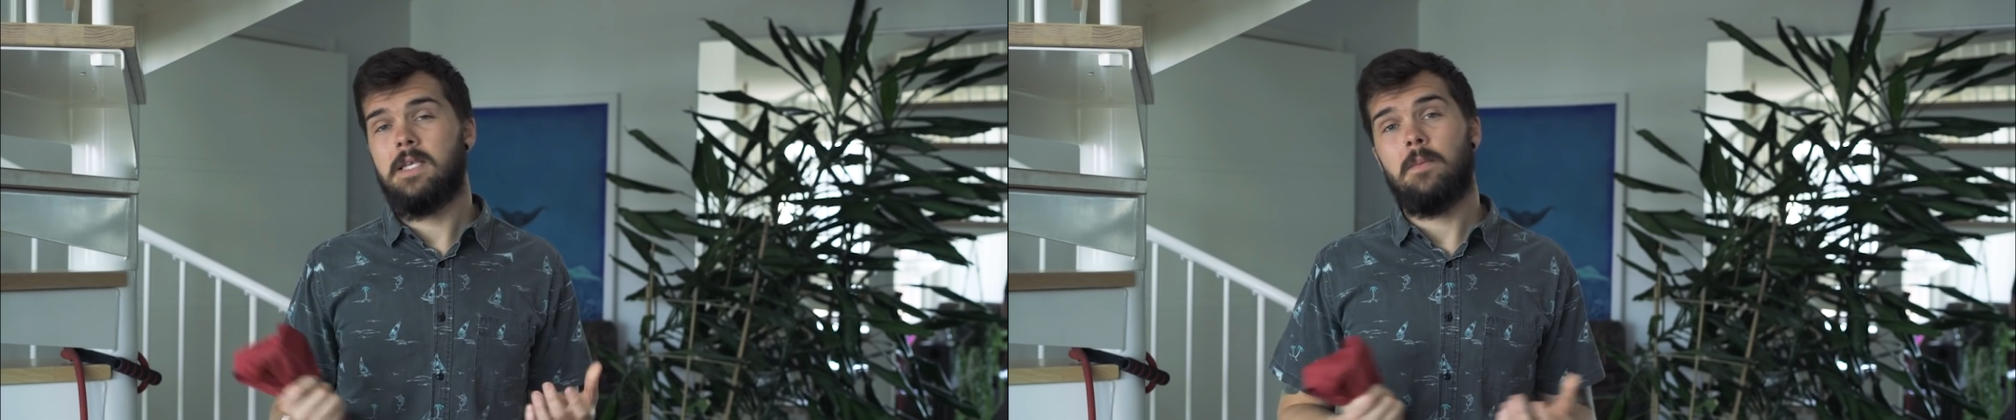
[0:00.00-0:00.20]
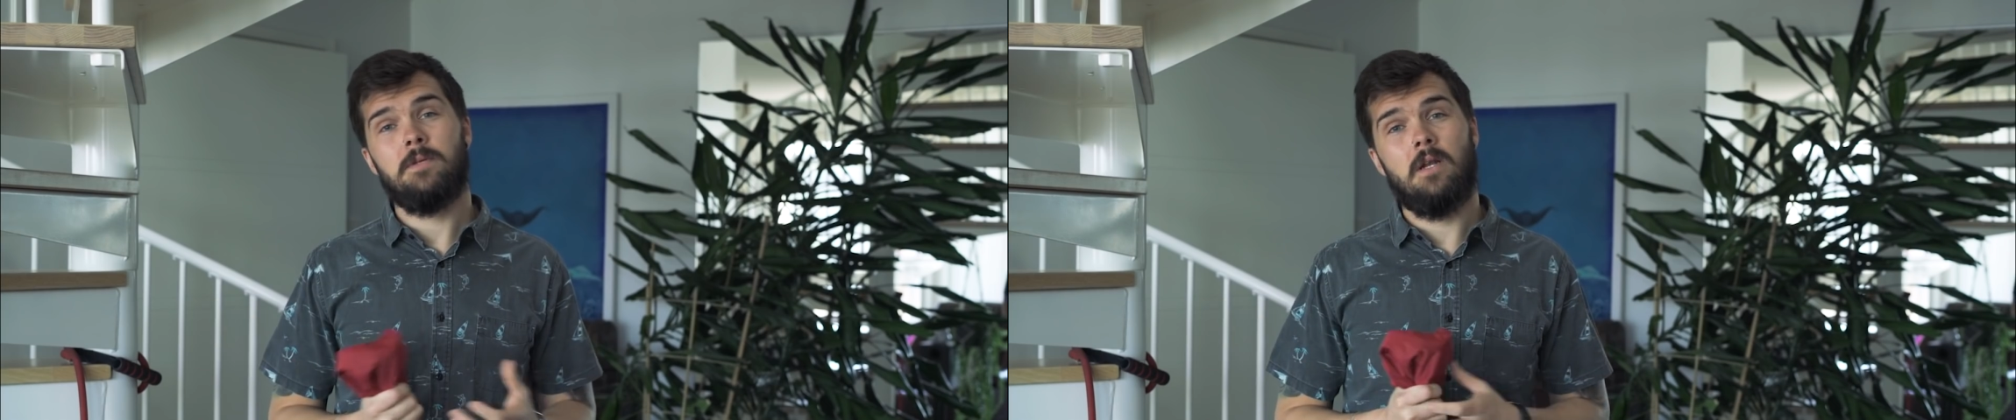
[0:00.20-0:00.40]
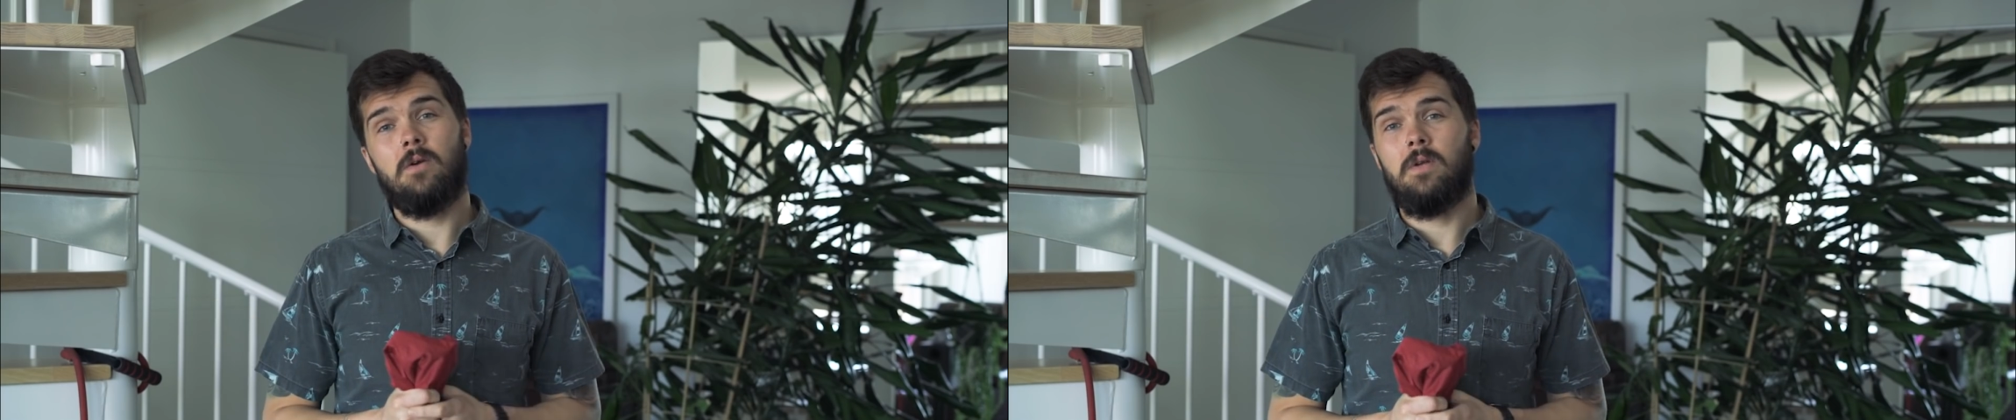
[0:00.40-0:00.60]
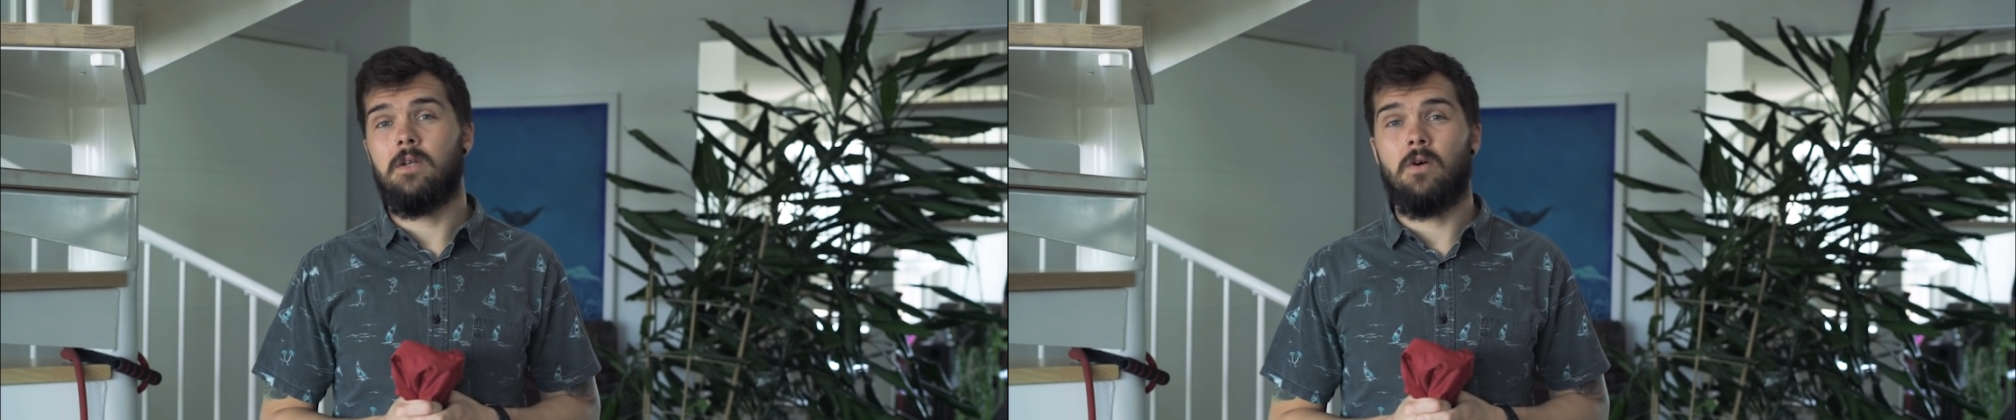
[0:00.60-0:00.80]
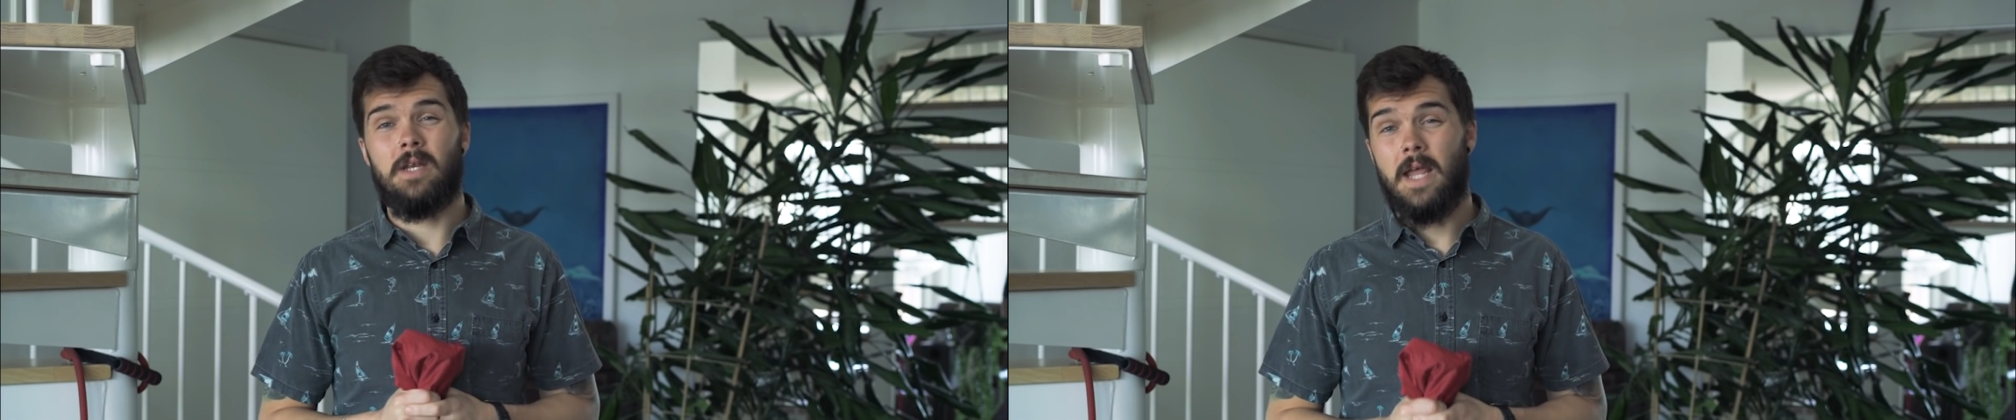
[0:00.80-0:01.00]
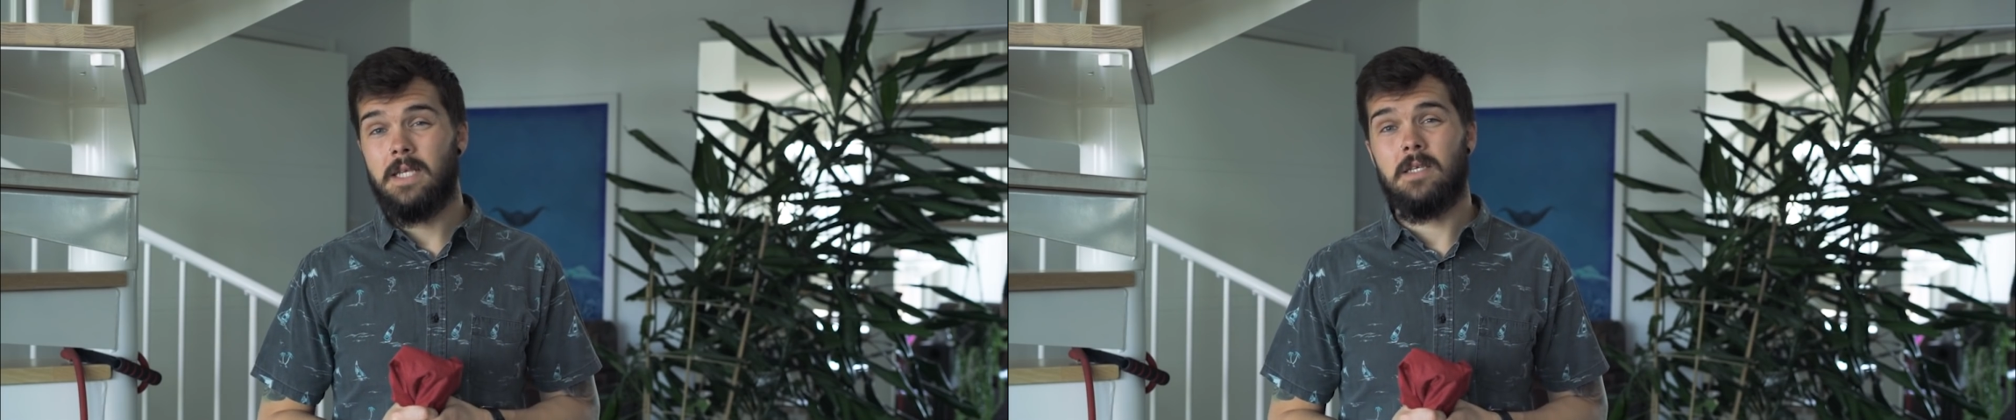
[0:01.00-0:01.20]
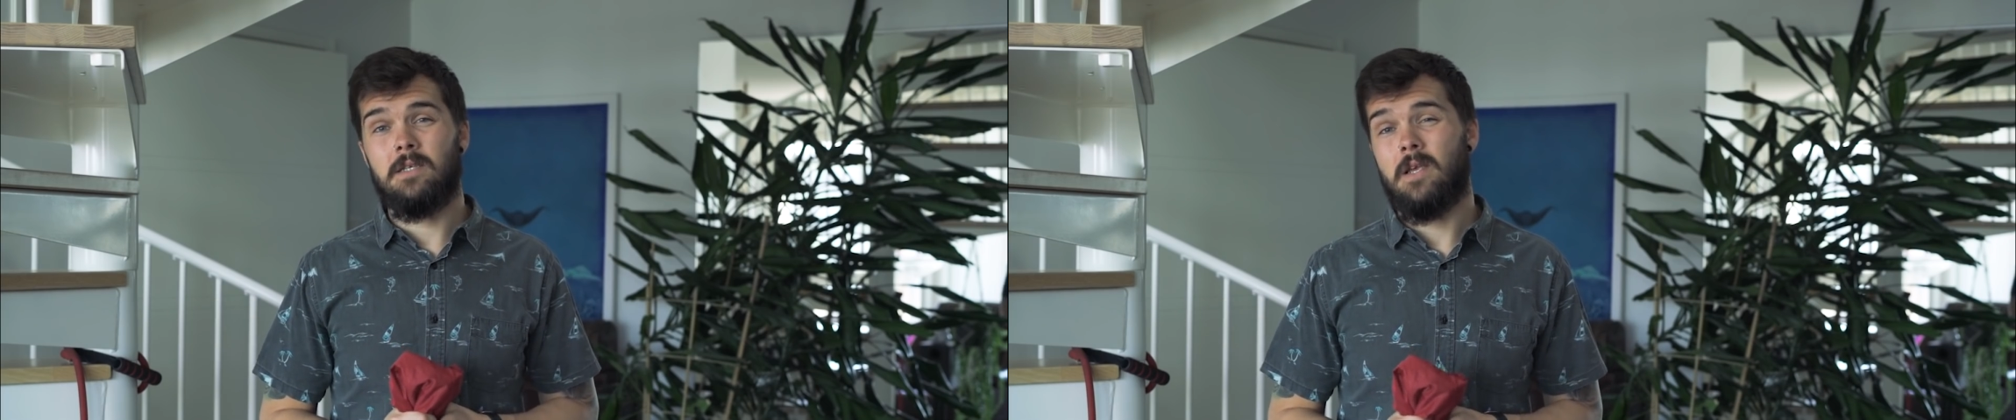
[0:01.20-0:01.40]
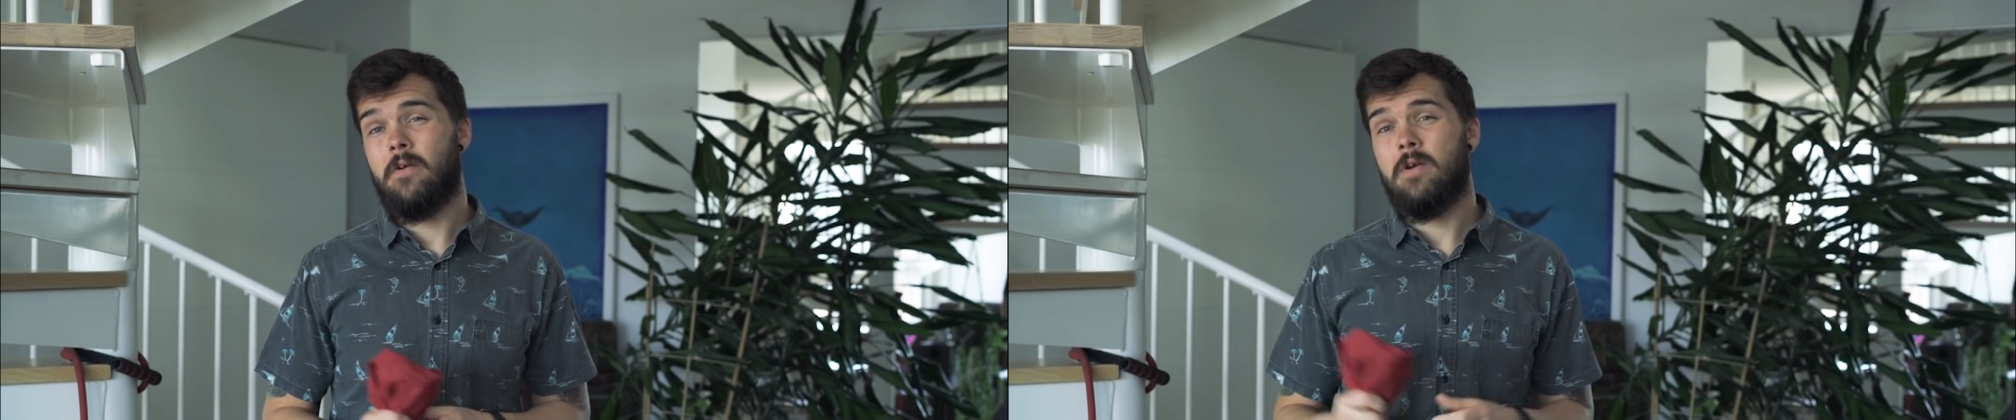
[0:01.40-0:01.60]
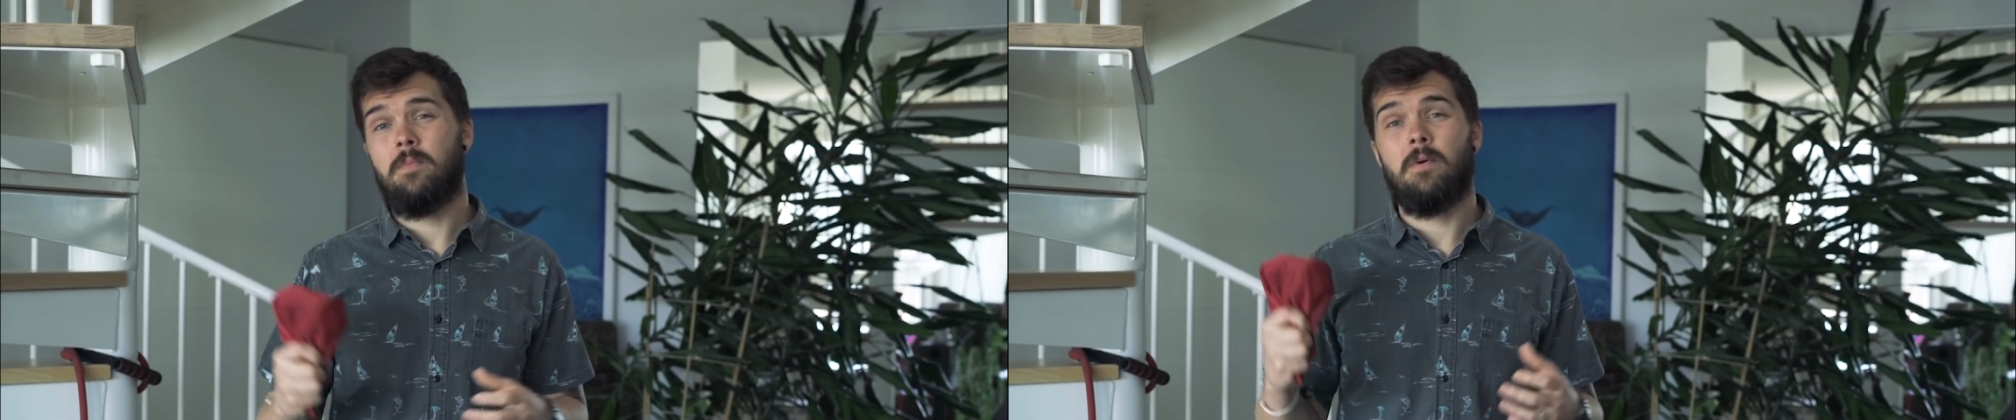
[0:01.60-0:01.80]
absolutely not necessary,